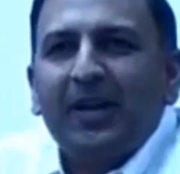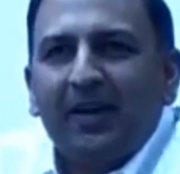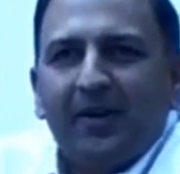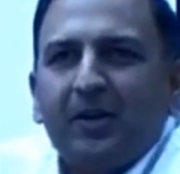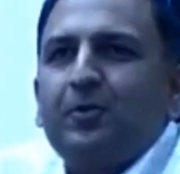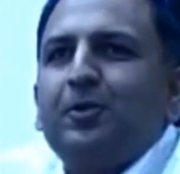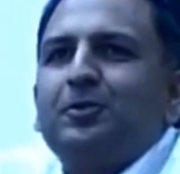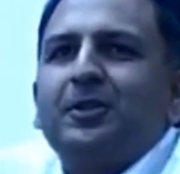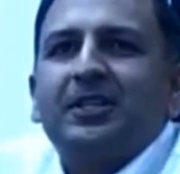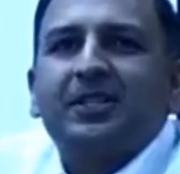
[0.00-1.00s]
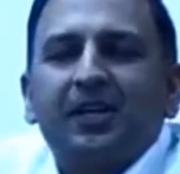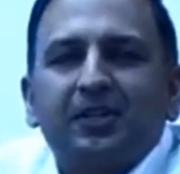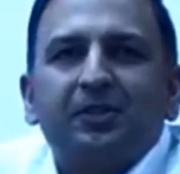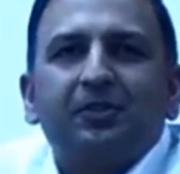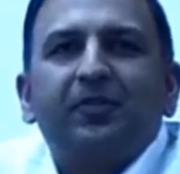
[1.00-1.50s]
whenever you go to a
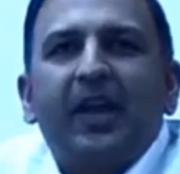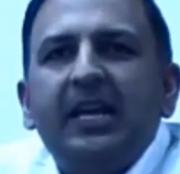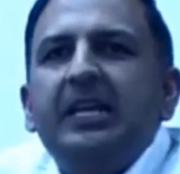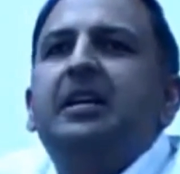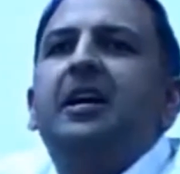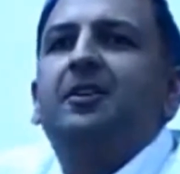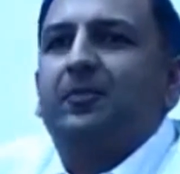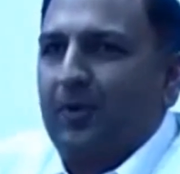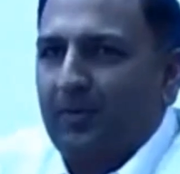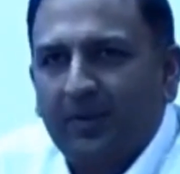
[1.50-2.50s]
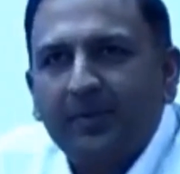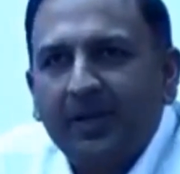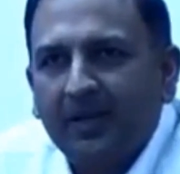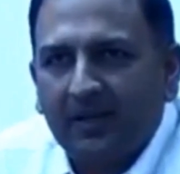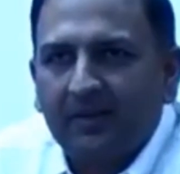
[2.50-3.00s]
discussion of any kind of
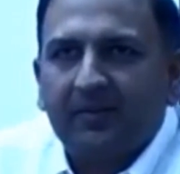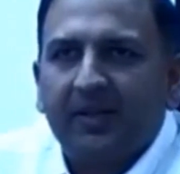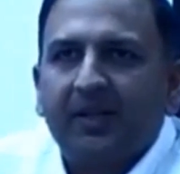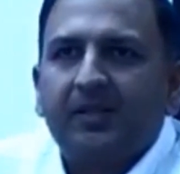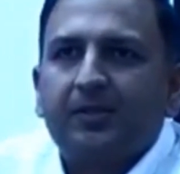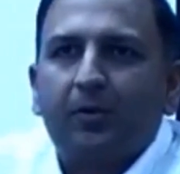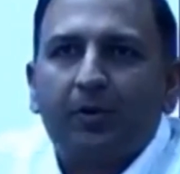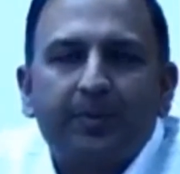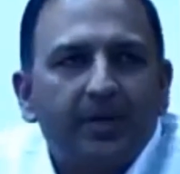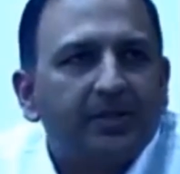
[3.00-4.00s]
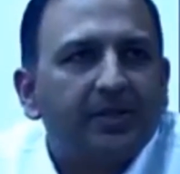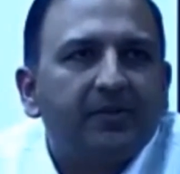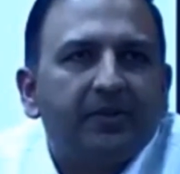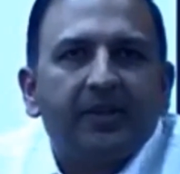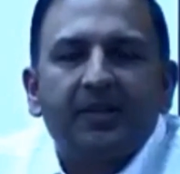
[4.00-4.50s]
problem in India, whether it's
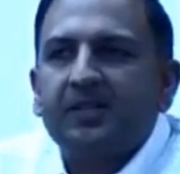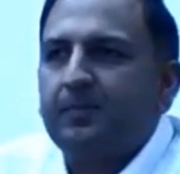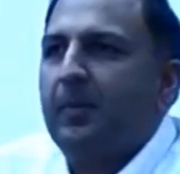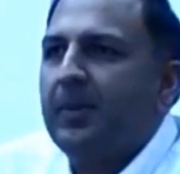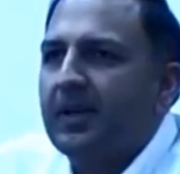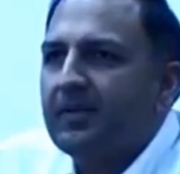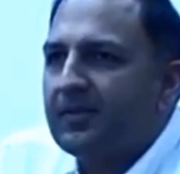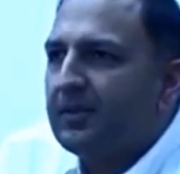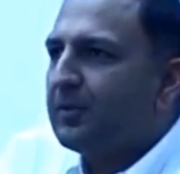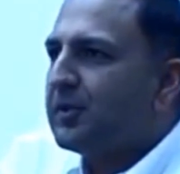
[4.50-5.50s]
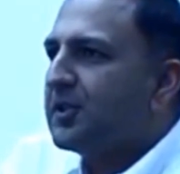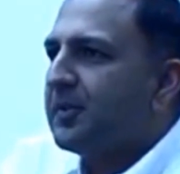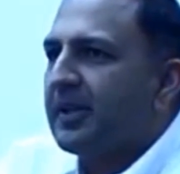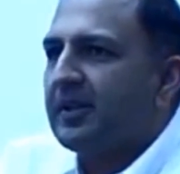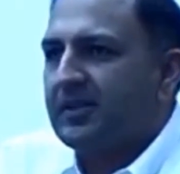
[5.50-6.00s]
corporations, whether it's public
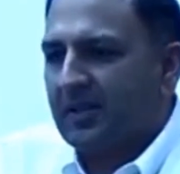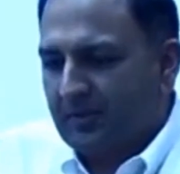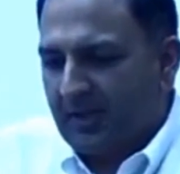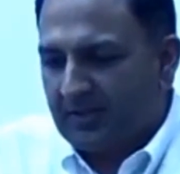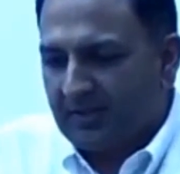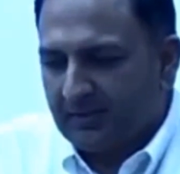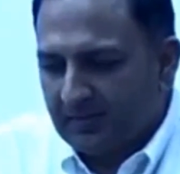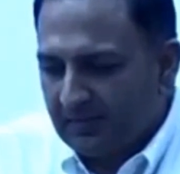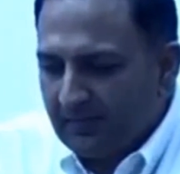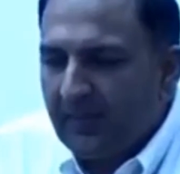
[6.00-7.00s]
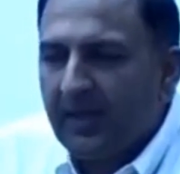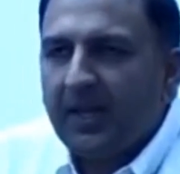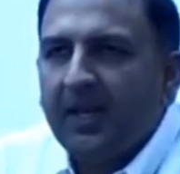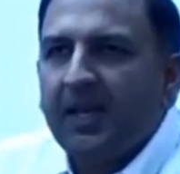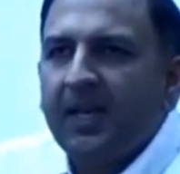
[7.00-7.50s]
institutions, whether it's education,
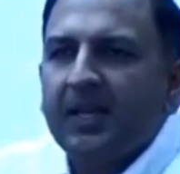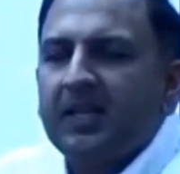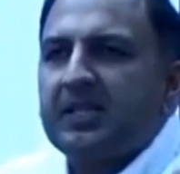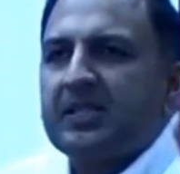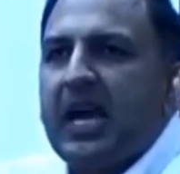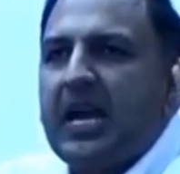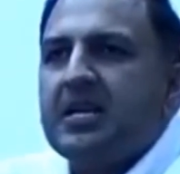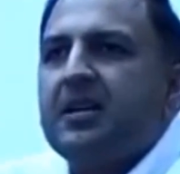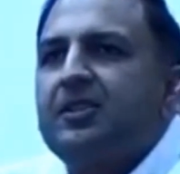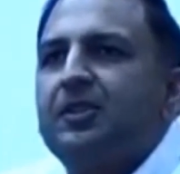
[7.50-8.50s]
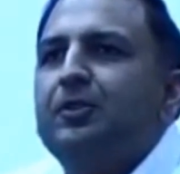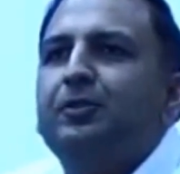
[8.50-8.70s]
the standard